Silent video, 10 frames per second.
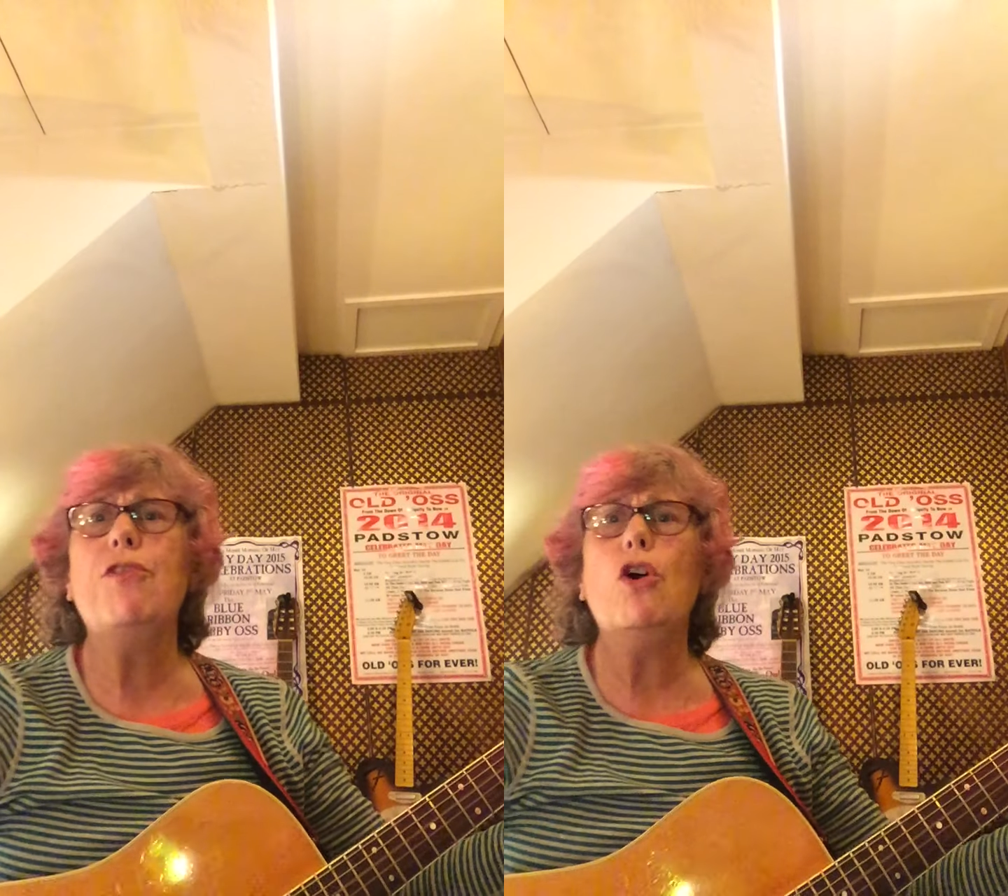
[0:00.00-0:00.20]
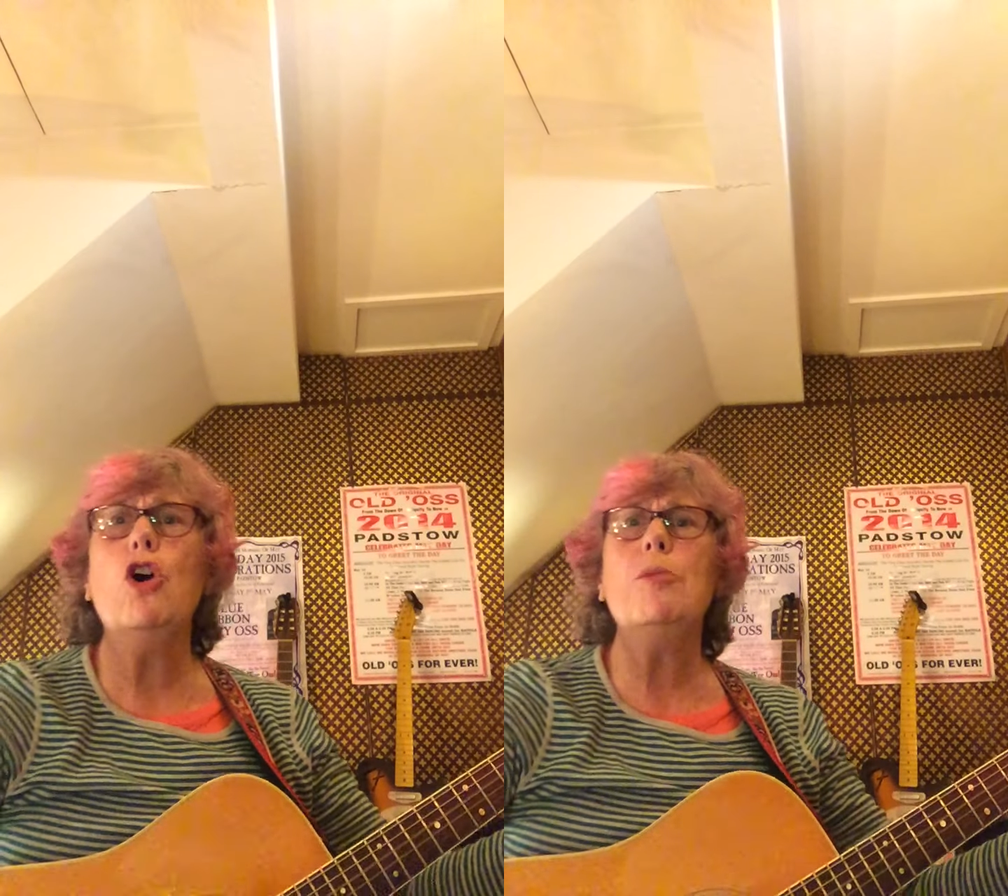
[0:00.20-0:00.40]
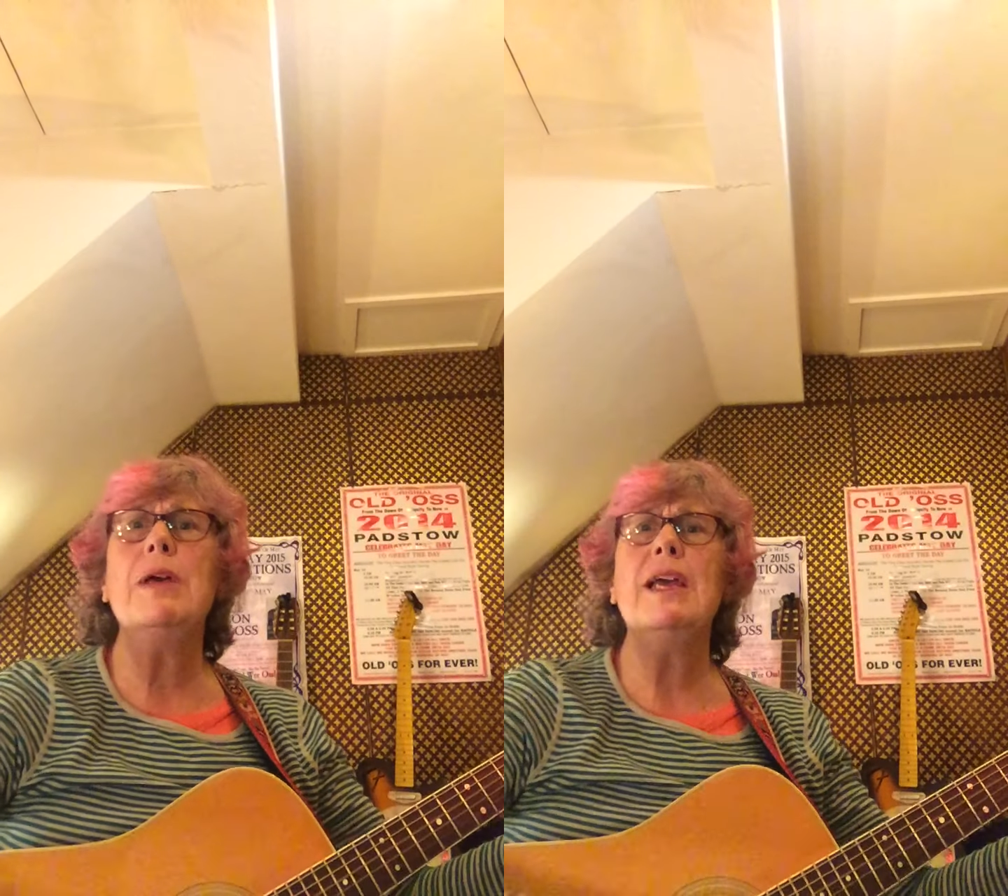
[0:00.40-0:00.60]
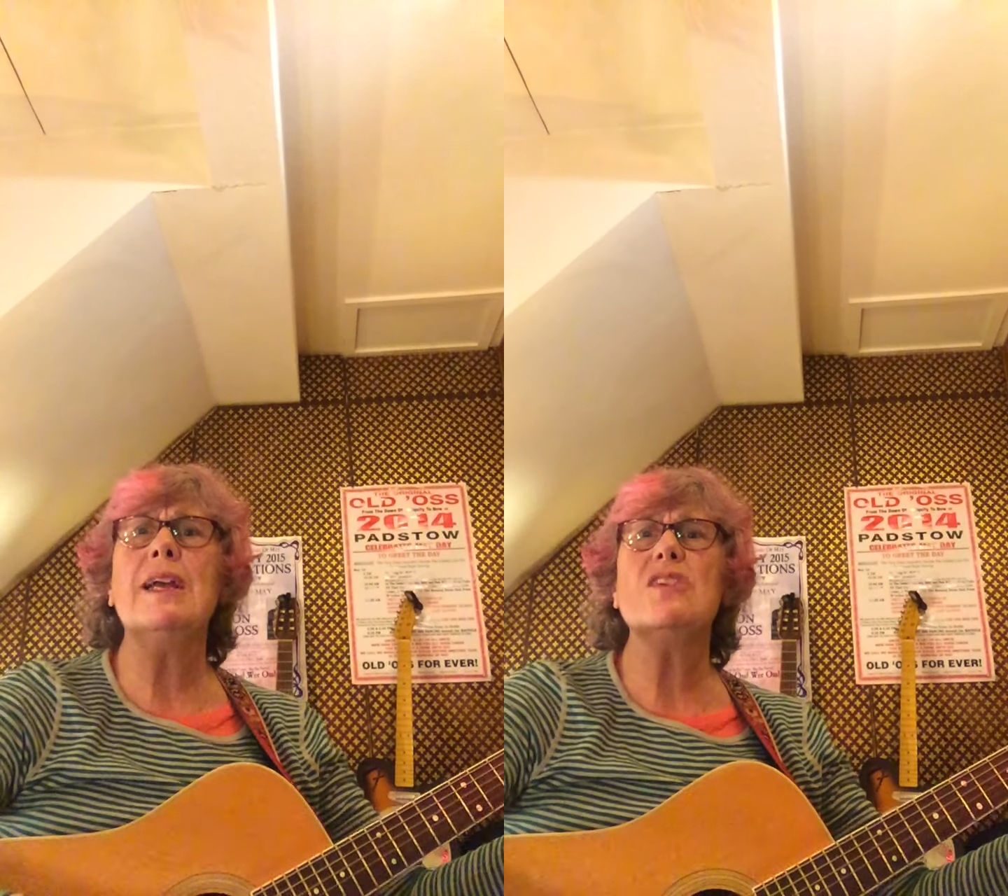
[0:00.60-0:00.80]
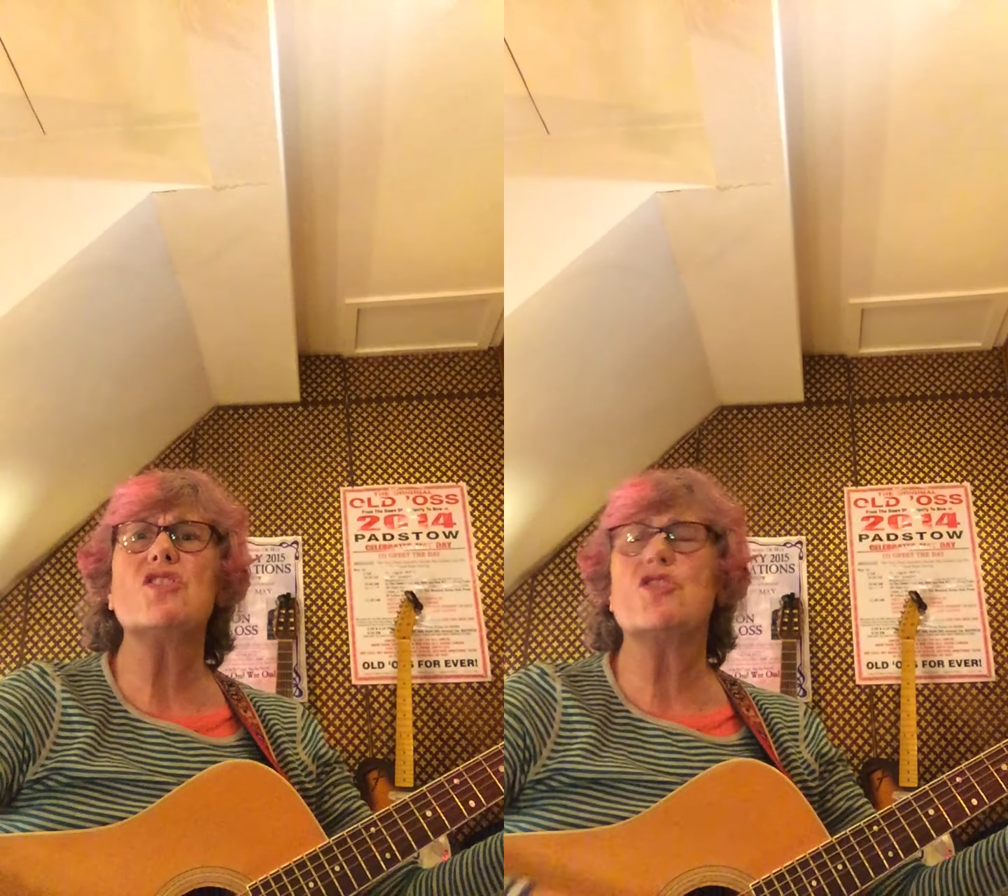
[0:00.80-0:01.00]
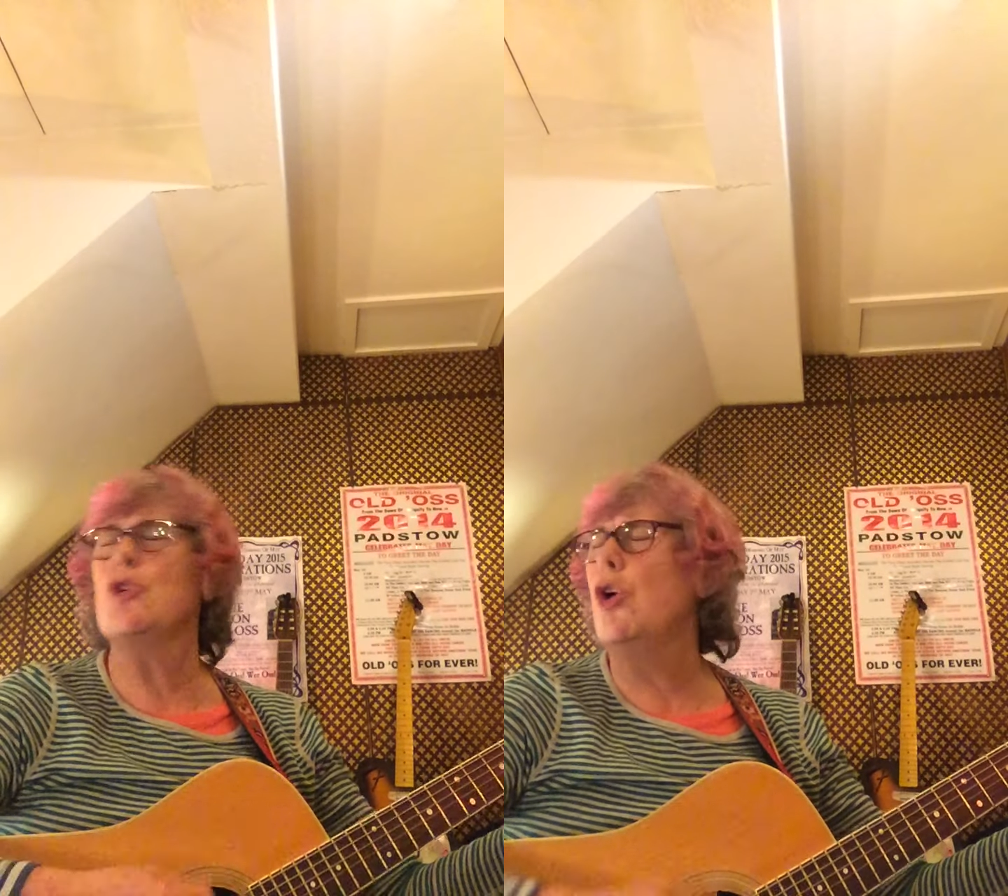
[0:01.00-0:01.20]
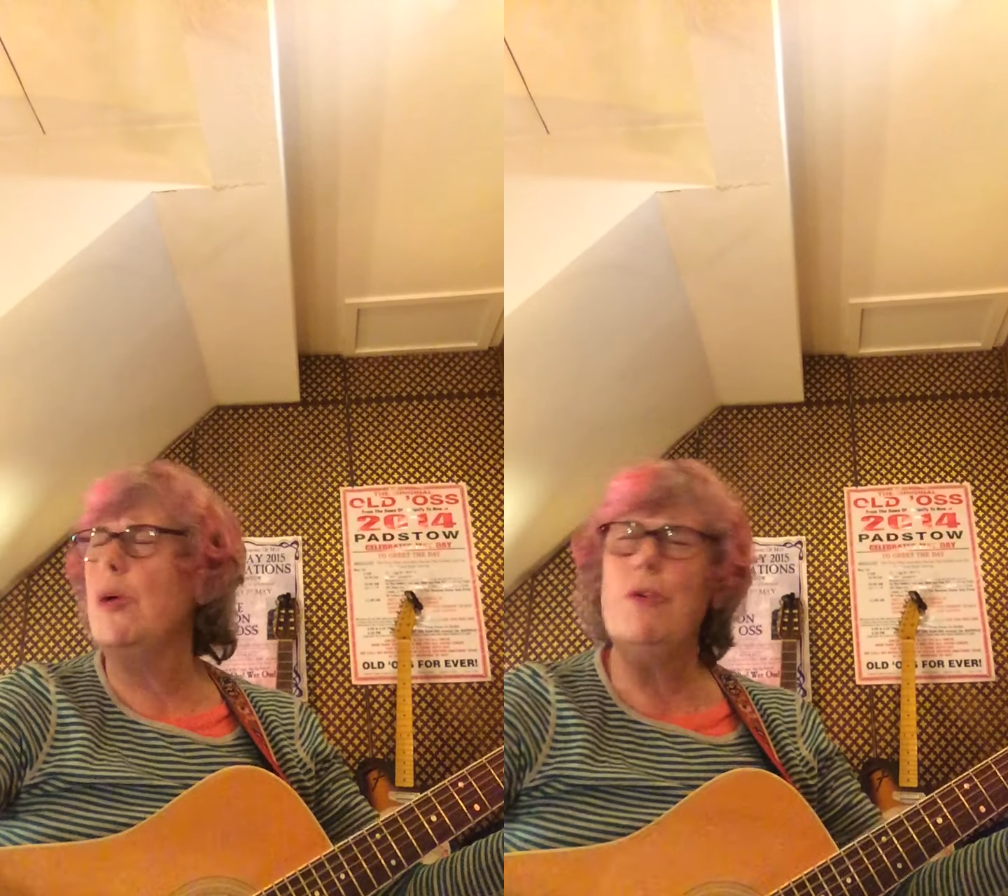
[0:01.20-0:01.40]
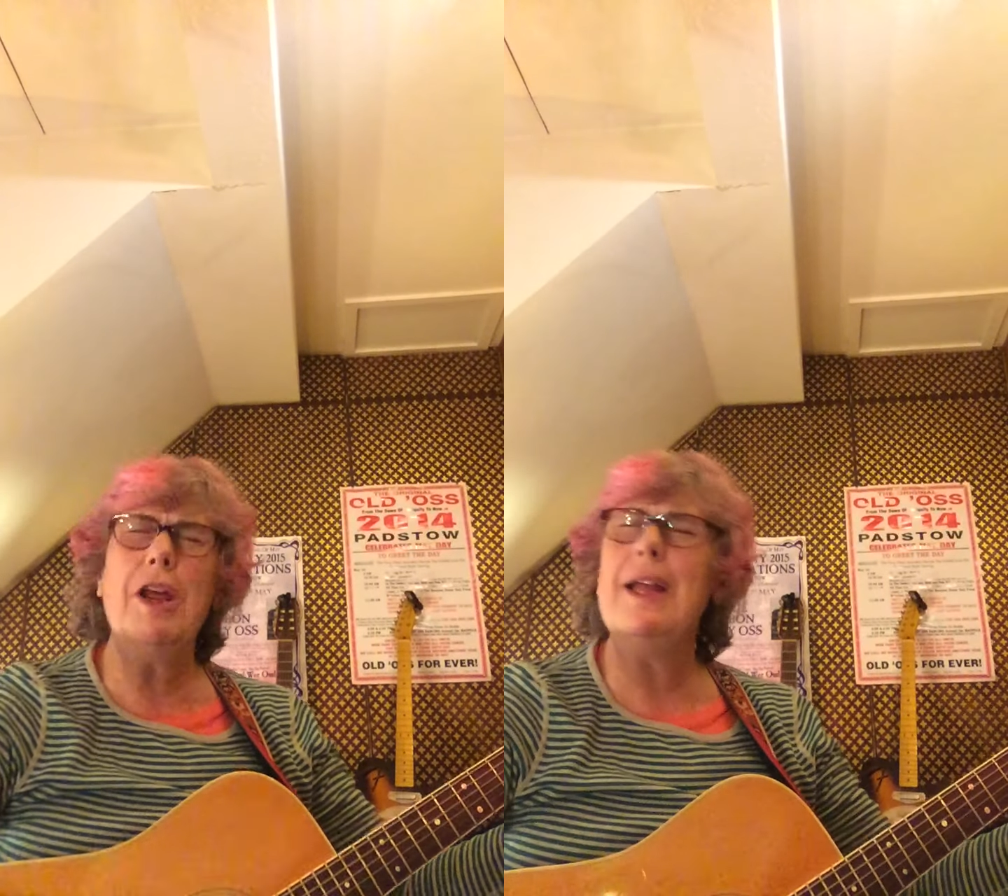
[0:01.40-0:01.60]
forming and
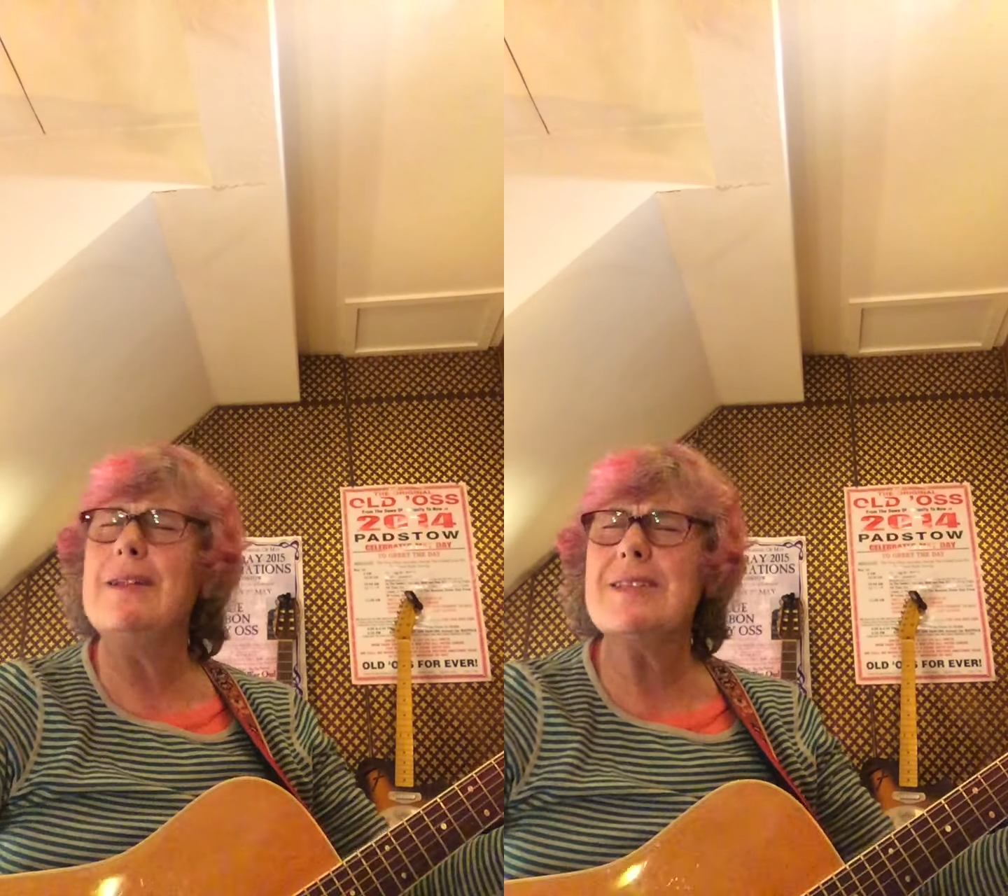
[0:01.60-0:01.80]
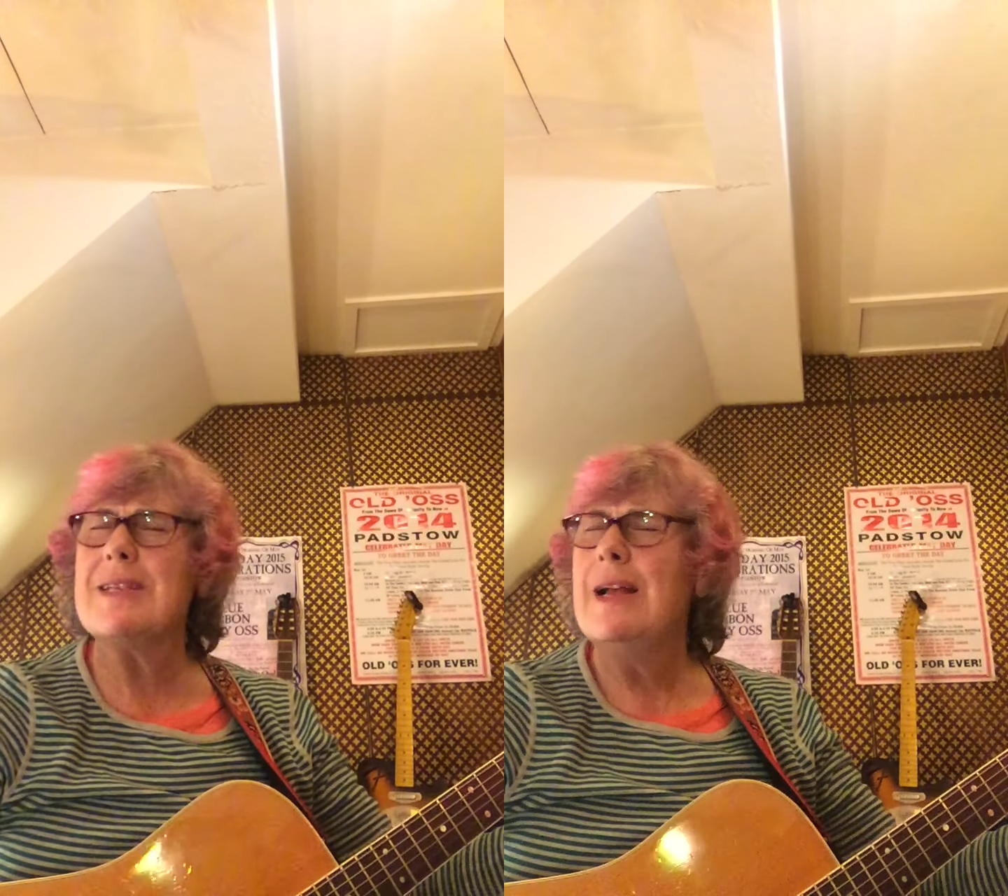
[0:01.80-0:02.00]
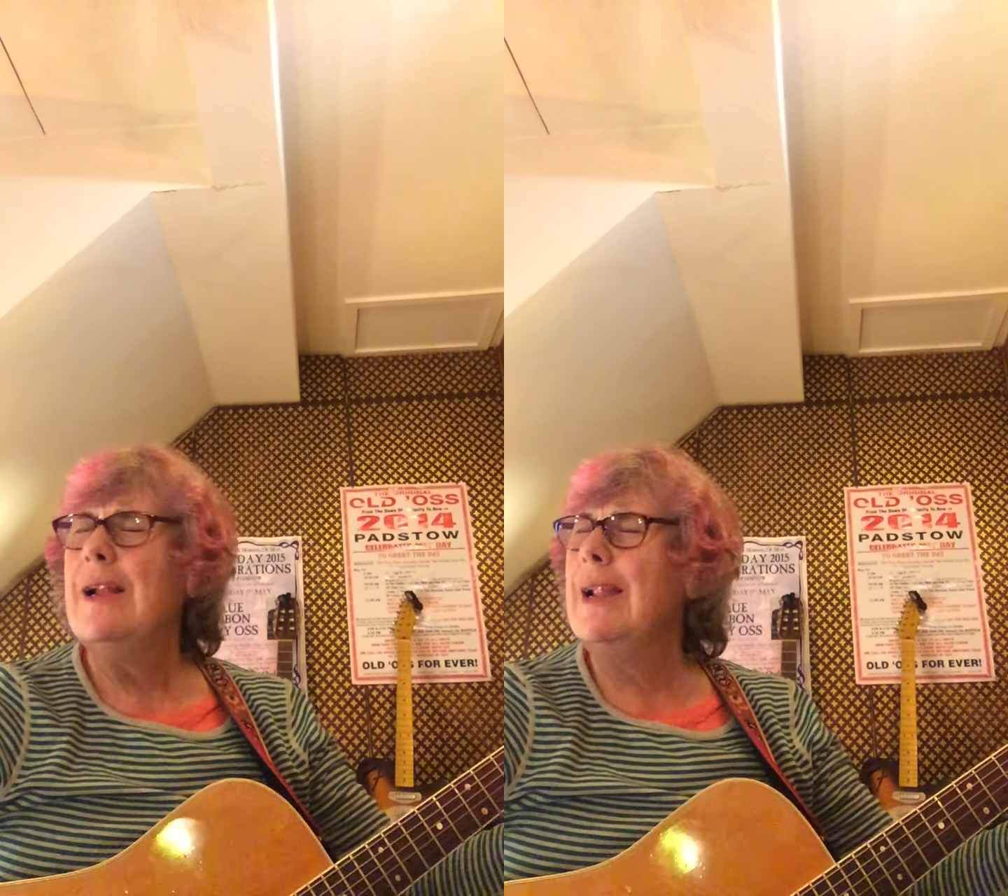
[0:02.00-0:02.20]
storm rings